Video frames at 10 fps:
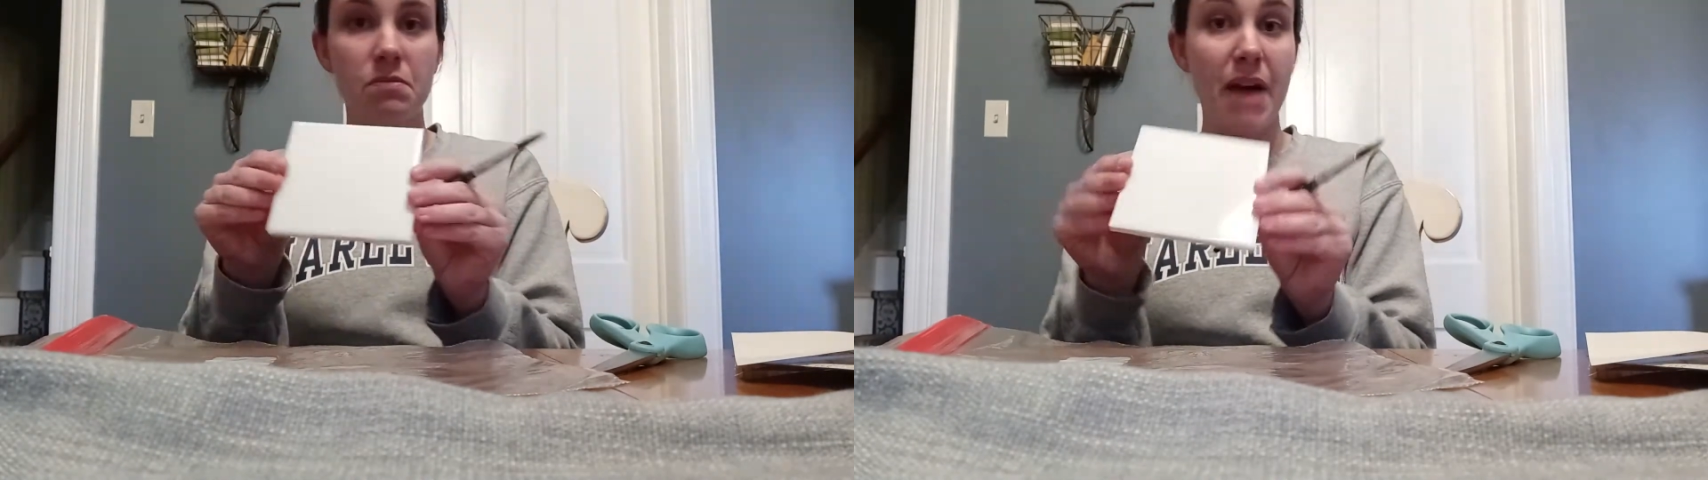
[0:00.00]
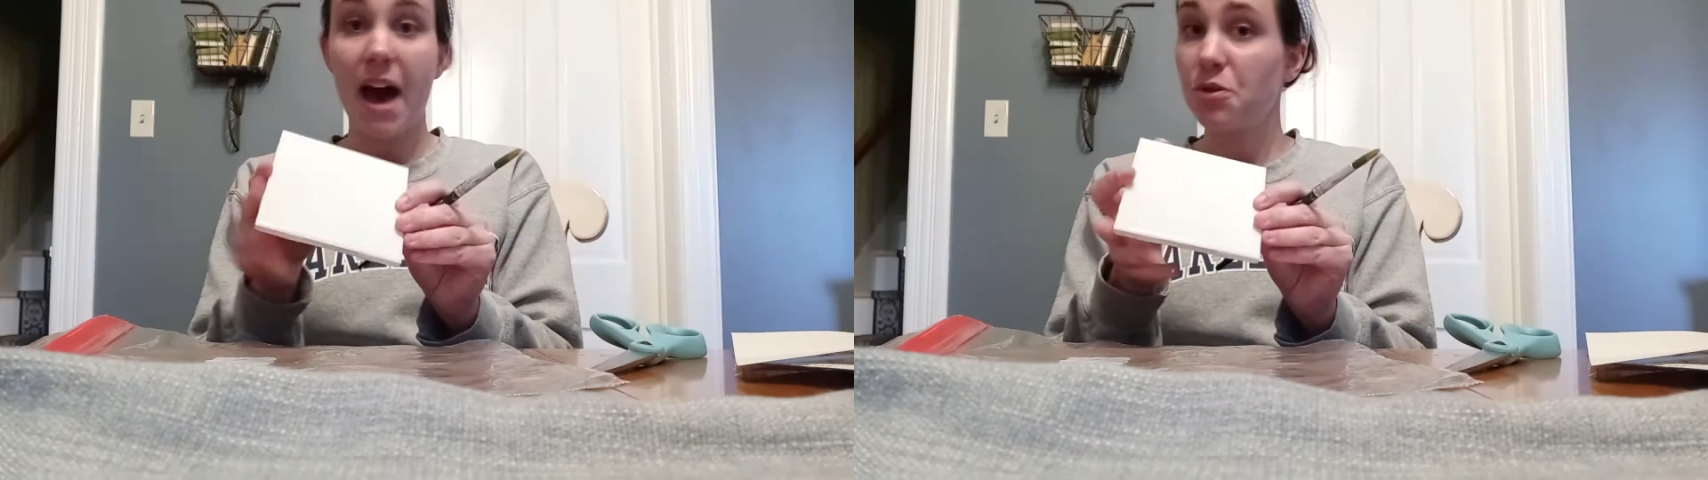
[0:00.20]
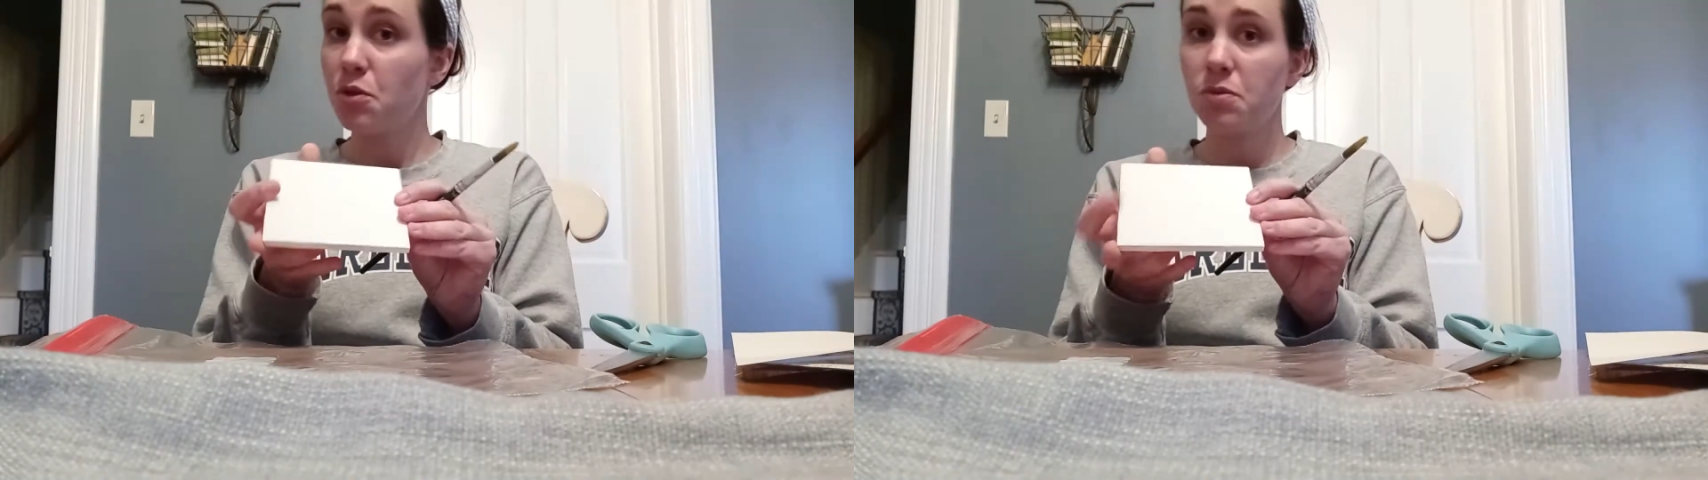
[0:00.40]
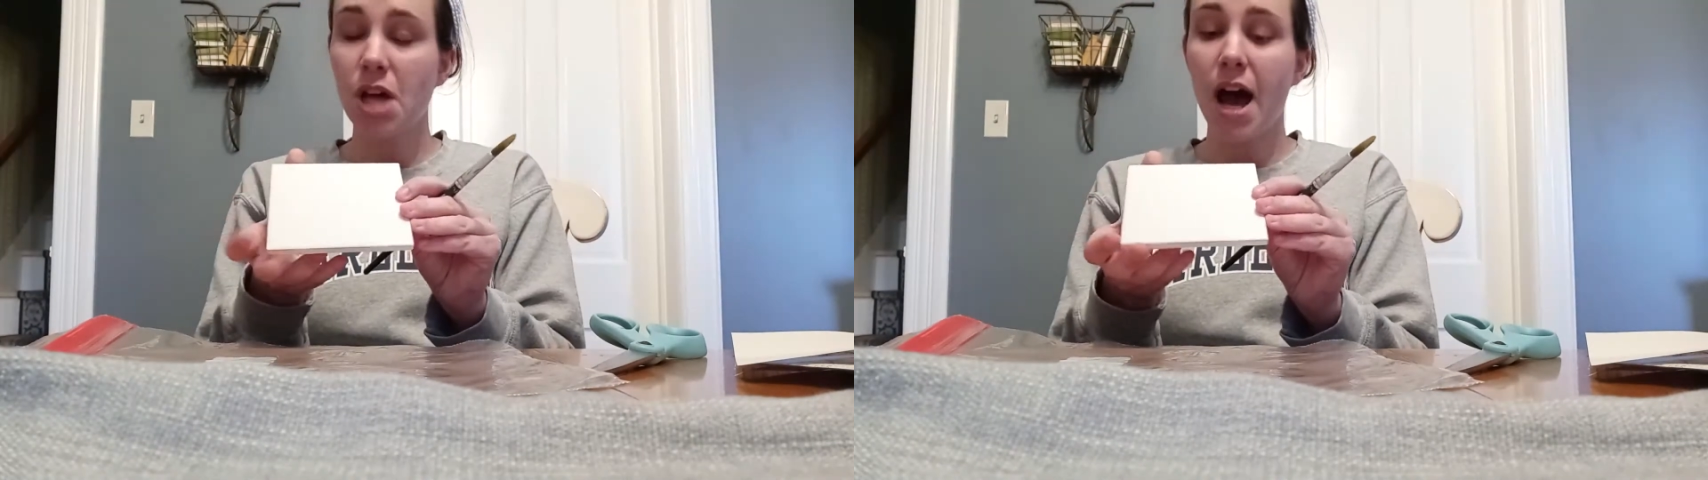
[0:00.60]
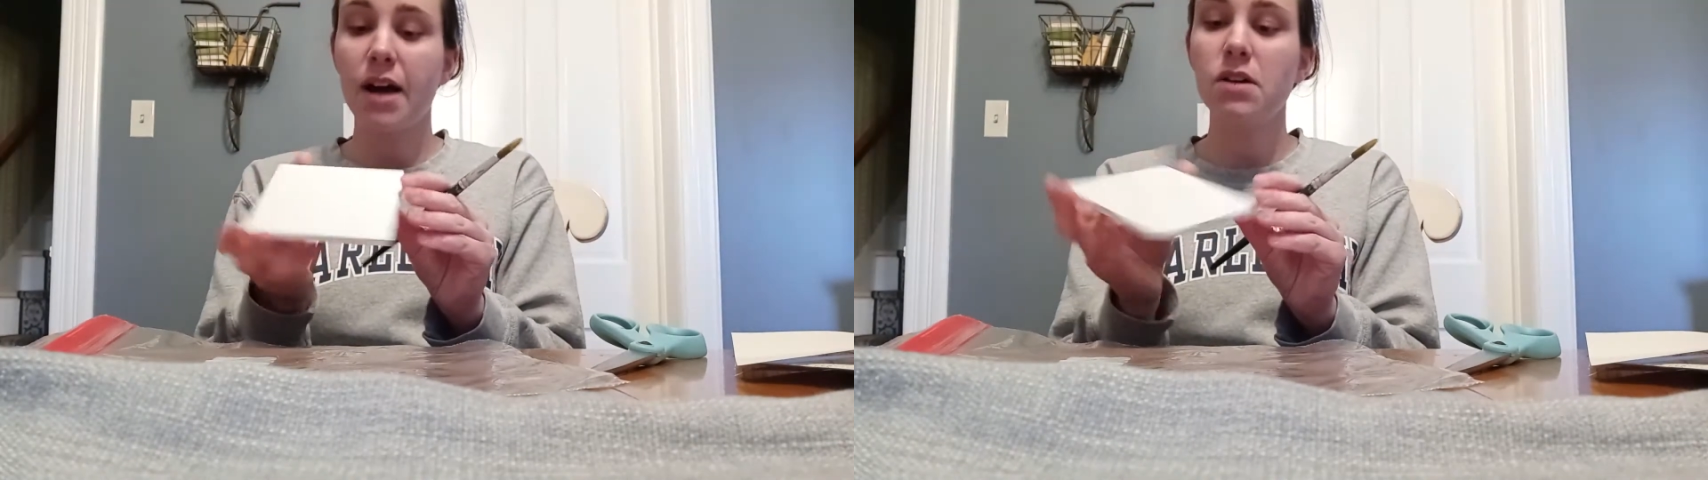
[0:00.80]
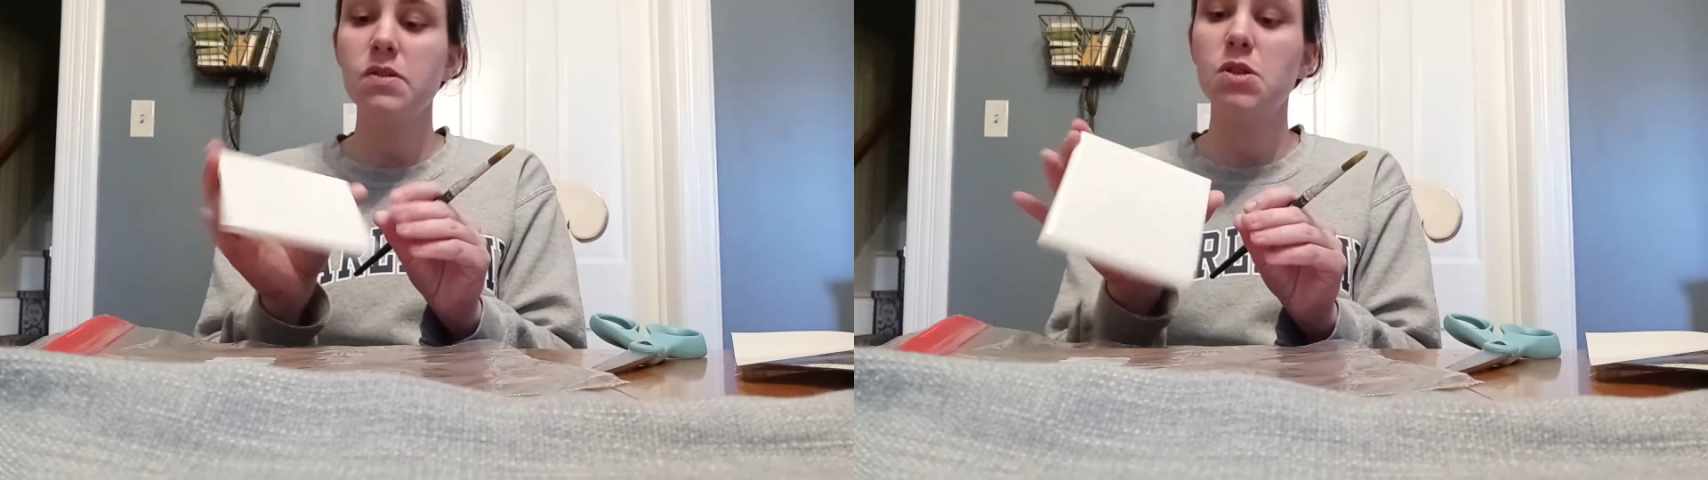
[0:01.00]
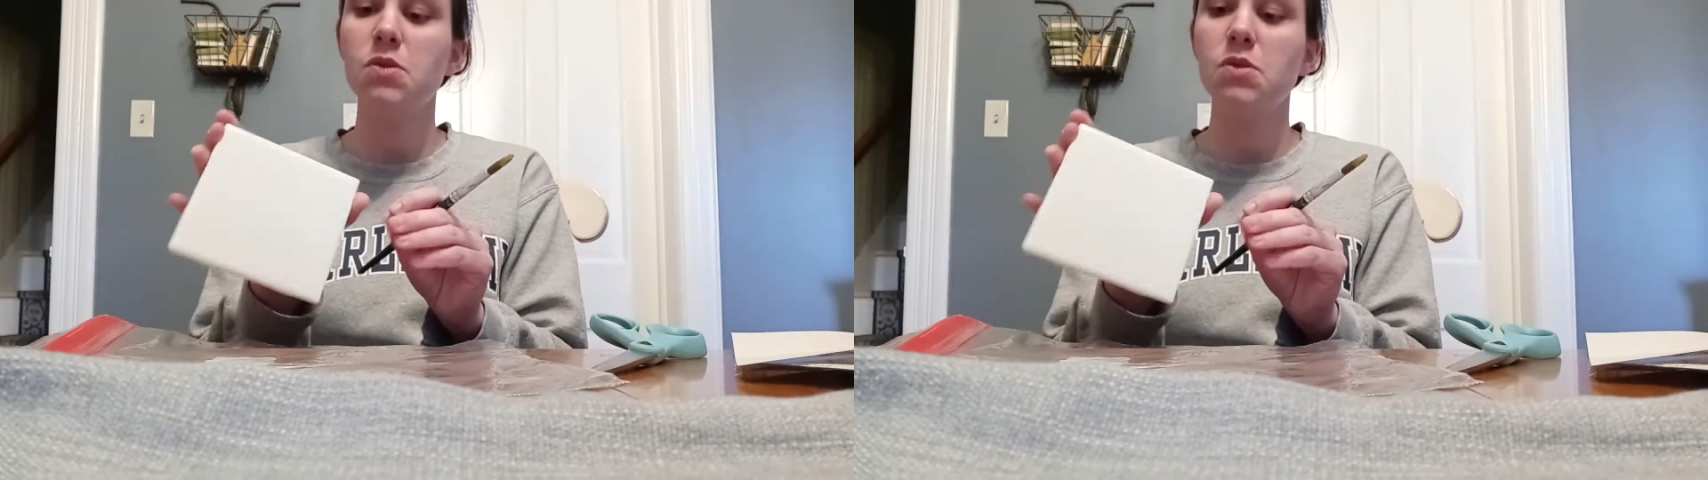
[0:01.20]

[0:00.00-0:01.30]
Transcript: bathroom tiles.